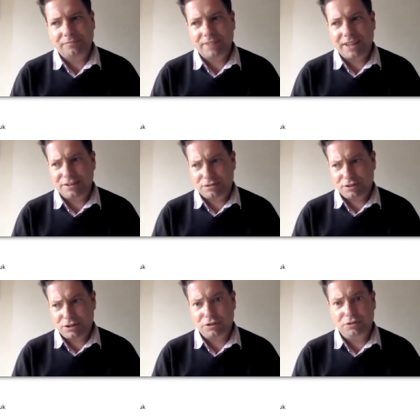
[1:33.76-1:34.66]
It's the
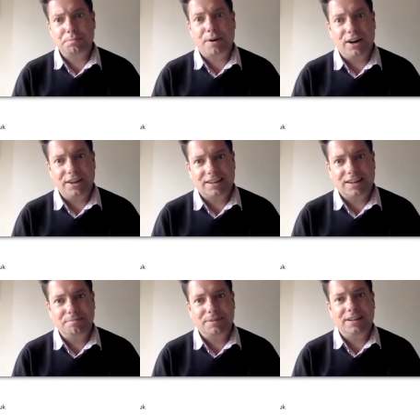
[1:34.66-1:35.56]
truth behind the
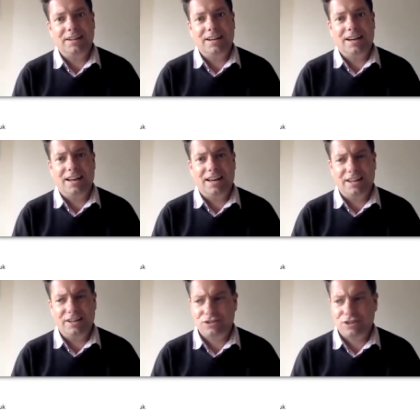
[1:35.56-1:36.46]
company.
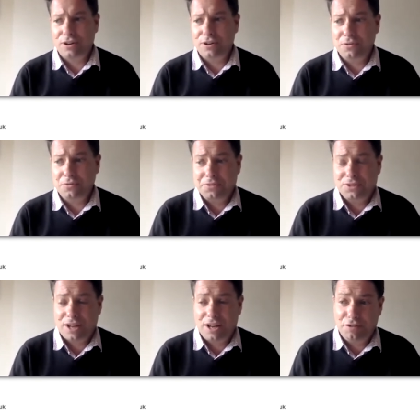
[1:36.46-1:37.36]
So
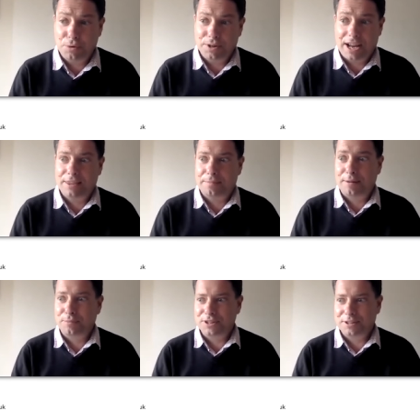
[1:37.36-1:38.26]
say if you were down the pub
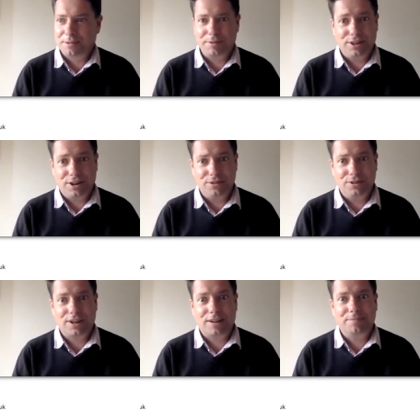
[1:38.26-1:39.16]
with somebody that owned a
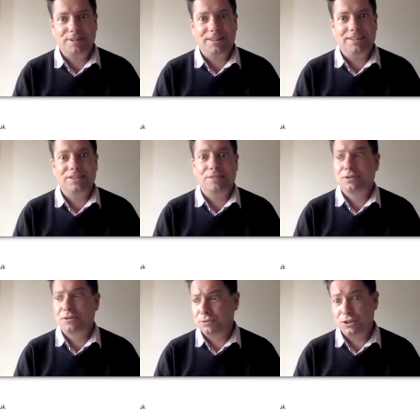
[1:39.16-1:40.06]
company and you said,
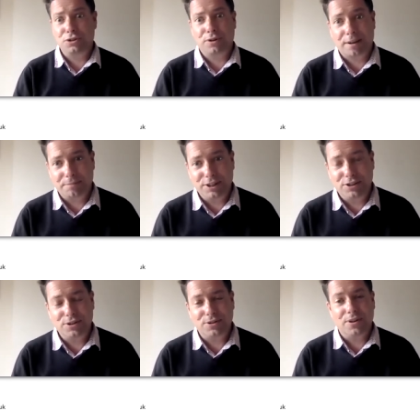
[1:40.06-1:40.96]
so what does your company
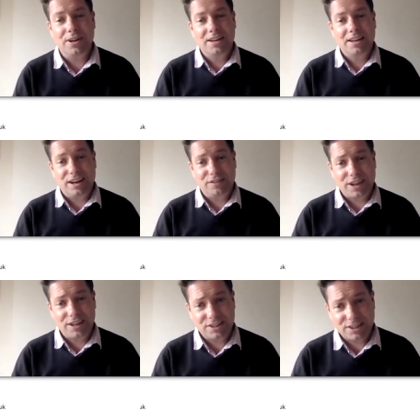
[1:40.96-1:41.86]
do? And if they
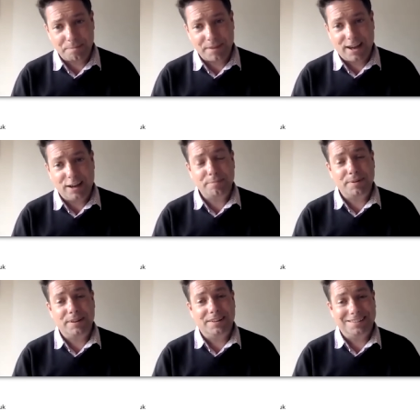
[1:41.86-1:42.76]
could sum that up
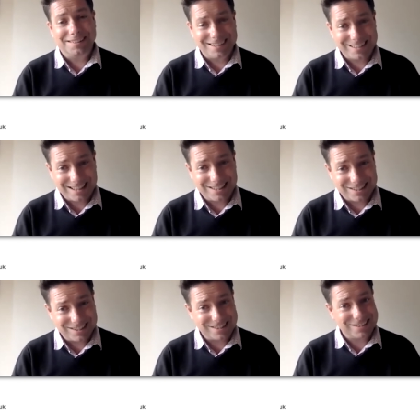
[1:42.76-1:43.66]
in a
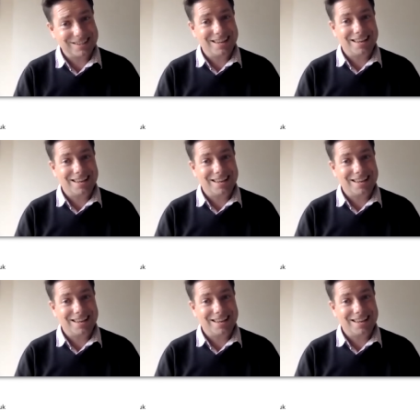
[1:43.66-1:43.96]
sentence